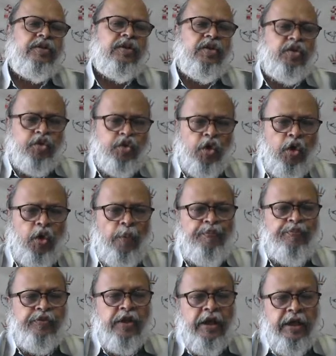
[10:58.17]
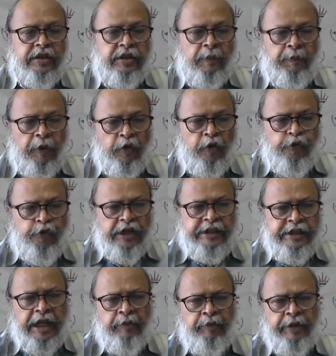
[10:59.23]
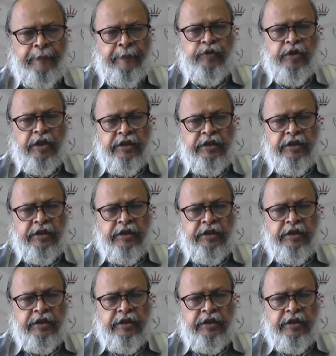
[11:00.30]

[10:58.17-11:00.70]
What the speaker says: So the perfect timing,